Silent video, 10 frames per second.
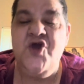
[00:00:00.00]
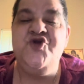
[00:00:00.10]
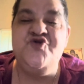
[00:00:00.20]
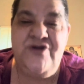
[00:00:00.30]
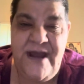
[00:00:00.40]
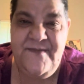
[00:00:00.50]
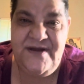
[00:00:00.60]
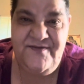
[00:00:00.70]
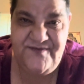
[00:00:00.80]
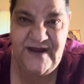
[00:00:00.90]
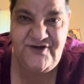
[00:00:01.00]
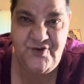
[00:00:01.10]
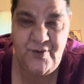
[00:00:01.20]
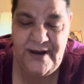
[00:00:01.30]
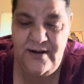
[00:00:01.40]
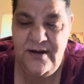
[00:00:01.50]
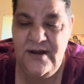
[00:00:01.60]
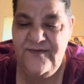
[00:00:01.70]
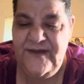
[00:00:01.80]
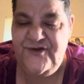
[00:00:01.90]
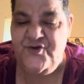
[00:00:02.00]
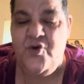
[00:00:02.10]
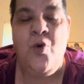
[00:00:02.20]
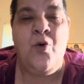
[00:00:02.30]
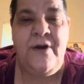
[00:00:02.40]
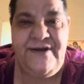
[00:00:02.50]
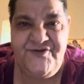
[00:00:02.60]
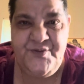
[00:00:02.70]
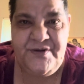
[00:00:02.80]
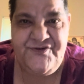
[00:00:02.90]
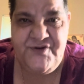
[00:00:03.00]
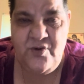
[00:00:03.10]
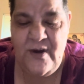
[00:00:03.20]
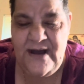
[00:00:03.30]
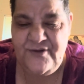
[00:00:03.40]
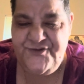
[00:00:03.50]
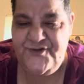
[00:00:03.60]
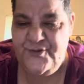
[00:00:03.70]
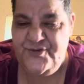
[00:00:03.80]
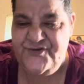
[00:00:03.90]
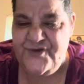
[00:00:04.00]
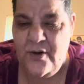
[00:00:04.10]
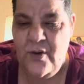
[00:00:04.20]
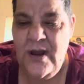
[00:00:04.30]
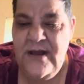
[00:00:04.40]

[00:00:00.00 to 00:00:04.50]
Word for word: You name it, they do it. They do coins once in a while too, so